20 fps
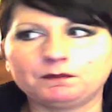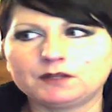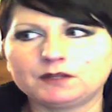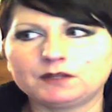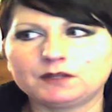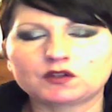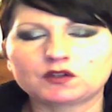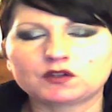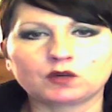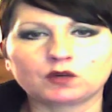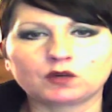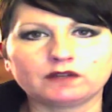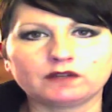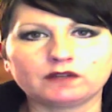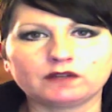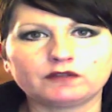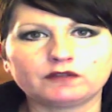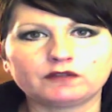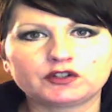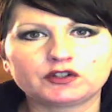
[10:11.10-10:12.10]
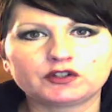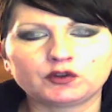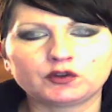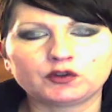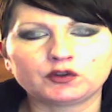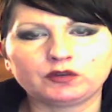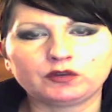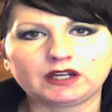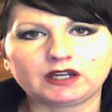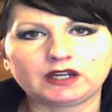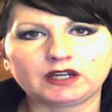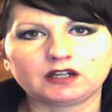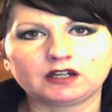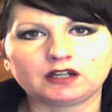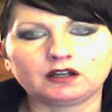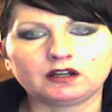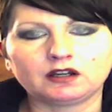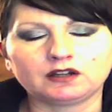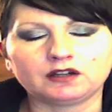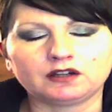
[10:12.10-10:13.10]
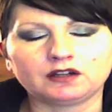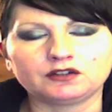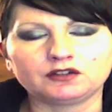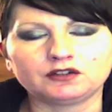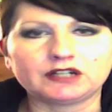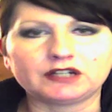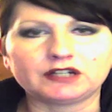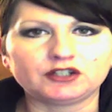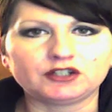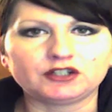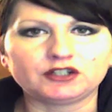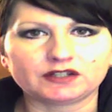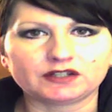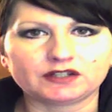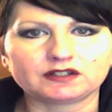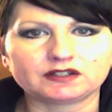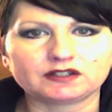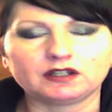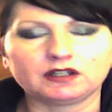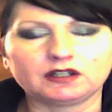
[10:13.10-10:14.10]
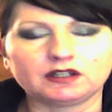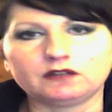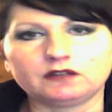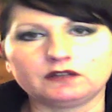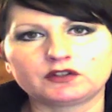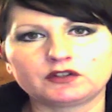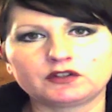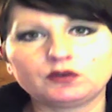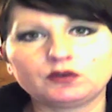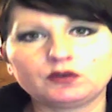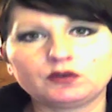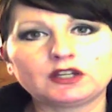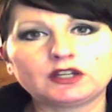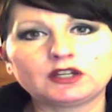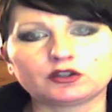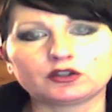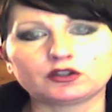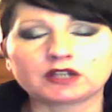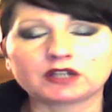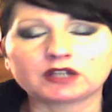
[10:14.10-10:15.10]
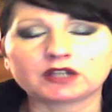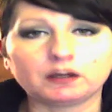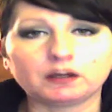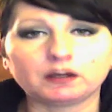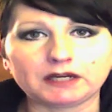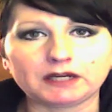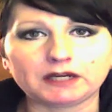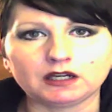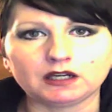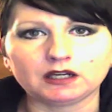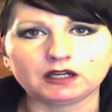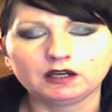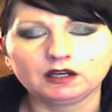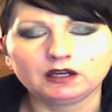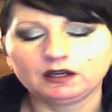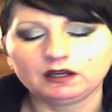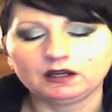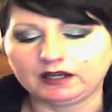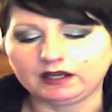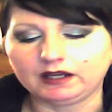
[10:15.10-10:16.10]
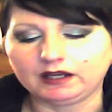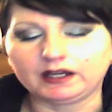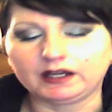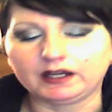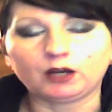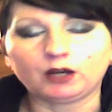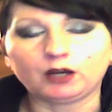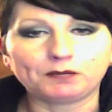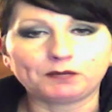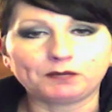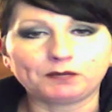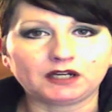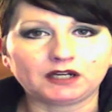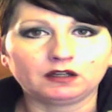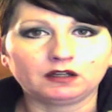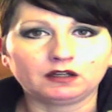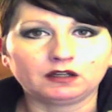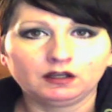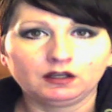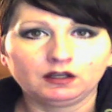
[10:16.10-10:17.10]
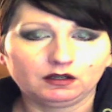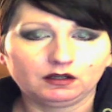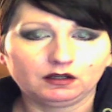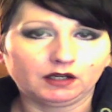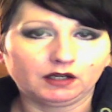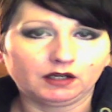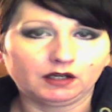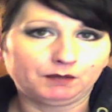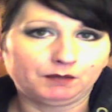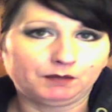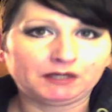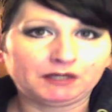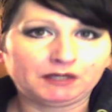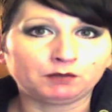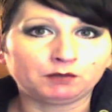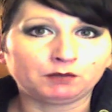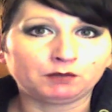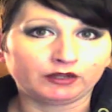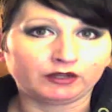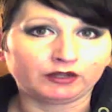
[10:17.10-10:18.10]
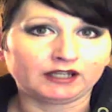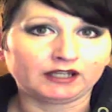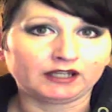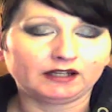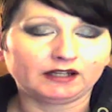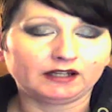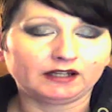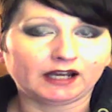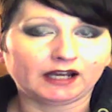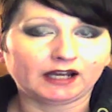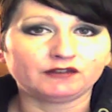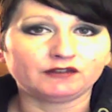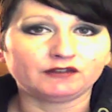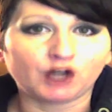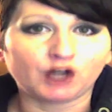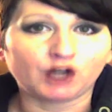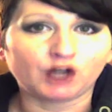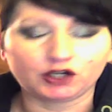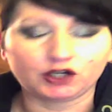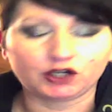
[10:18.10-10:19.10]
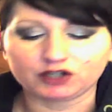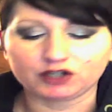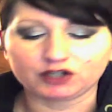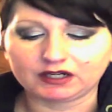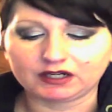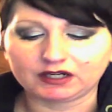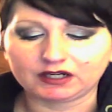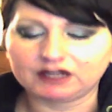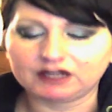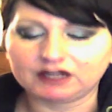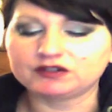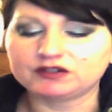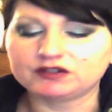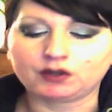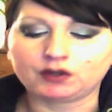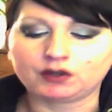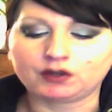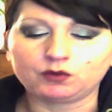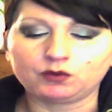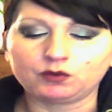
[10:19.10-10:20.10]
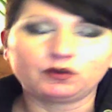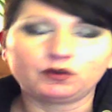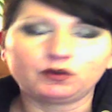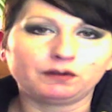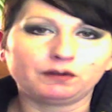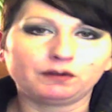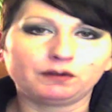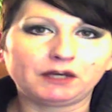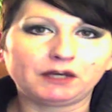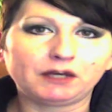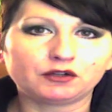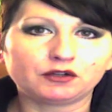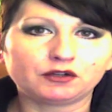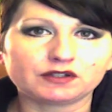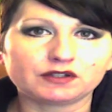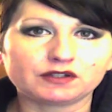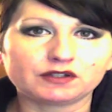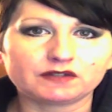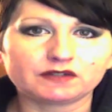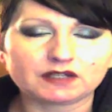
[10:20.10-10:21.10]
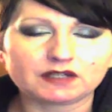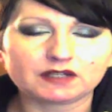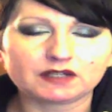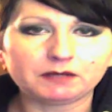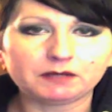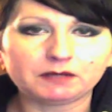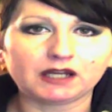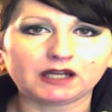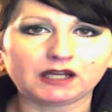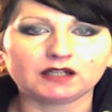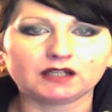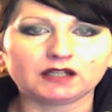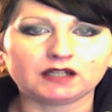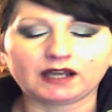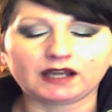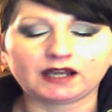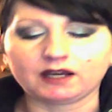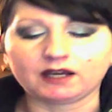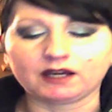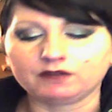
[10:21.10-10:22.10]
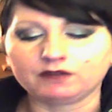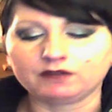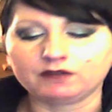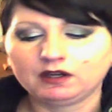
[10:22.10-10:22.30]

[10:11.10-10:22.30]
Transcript: sort of soothing your digestive, soothing your tummy, and helping people that have nausea. And so the makers of C-Band have